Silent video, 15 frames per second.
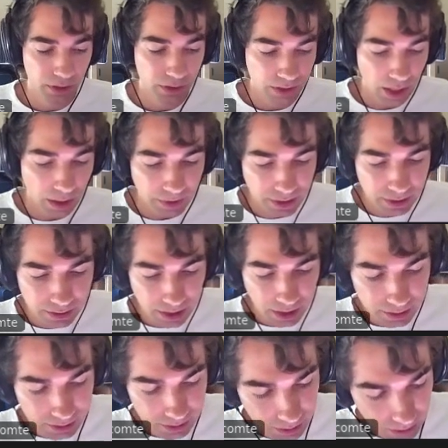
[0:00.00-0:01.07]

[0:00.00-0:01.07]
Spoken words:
So that means that